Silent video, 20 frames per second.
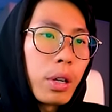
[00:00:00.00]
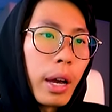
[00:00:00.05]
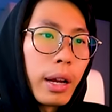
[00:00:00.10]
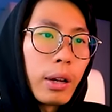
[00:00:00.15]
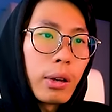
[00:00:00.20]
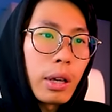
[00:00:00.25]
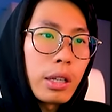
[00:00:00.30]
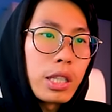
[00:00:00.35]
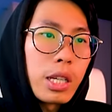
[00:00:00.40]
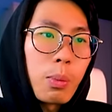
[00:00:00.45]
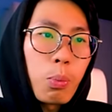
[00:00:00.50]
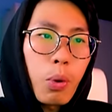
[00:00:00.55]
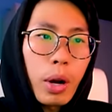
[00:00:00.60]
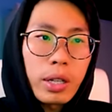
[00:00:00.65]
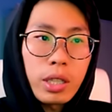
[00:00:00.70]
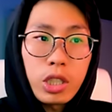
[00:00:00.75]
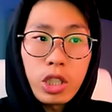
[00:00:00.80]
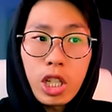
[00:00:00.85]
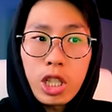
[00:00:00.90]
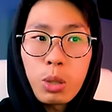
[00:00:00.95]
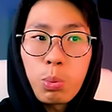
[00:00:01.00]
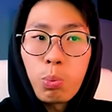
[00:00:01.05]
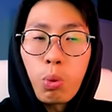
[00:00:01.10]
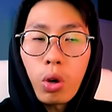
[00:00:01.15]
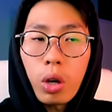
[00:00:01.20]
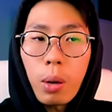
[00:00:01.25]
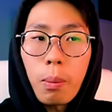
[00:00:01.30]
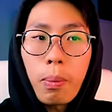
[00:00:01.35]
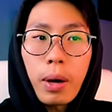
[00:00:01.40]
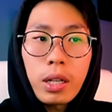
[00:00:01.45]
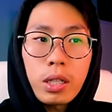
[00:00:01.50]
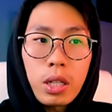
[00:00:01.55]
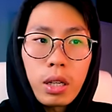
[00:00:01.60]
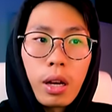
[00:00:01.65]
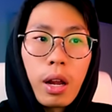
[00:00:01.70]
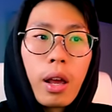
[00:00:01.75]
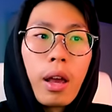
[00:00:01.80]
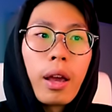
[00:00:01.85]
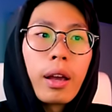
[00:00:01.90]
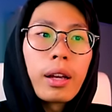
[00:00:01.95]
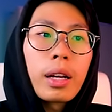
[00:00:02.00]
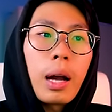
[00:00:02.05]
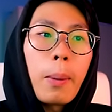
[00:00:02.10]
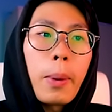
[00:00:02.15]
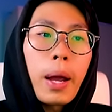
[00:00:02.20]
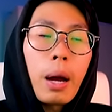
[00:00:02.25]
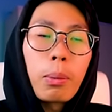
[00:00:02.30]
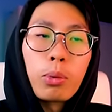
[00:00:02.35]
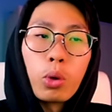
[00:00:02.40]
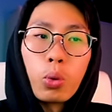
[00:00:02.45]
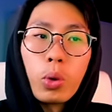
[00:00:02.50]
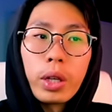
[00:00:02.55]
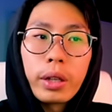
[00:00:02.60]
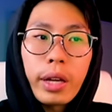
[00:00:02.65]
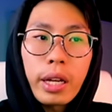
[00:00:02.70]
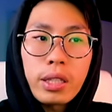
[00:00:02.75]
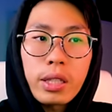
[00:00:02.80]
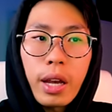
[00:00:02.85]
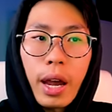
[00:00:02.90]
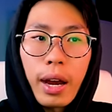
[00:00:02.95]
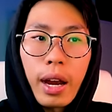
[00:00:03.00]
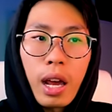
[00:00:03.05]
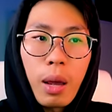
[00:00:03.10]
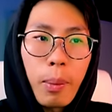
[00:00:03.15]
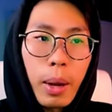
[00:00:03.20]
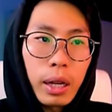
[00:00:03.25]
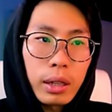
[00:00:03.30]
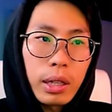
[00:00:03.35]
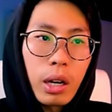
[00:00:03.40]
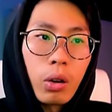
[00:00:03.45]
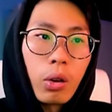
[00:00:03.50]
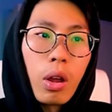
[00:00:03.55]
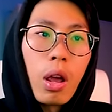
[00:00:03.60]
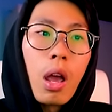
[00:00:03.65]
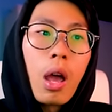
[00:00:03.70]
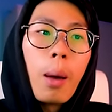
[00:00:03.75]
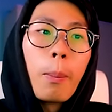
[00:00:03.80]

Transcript: and you can see price is just broken past it, come back up to retest it and then head back down.